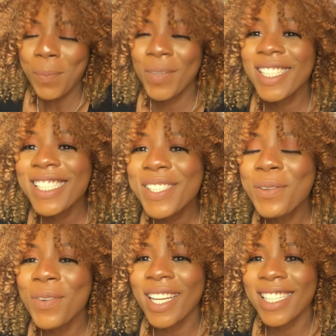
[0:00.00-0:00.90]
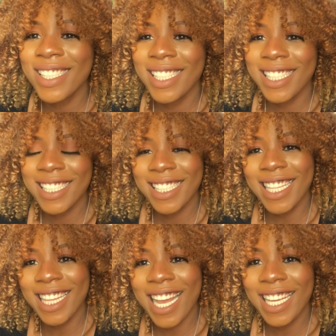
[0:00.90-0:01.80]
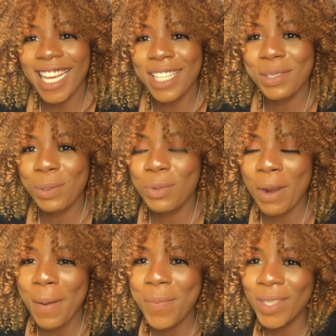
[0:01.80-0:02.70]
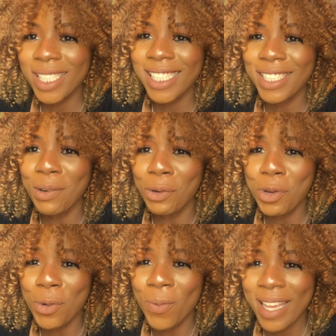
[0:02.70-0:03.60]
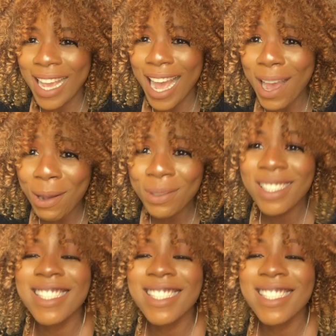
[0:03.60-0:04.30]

Please don't forget to hit the like and subscribe button on your way out.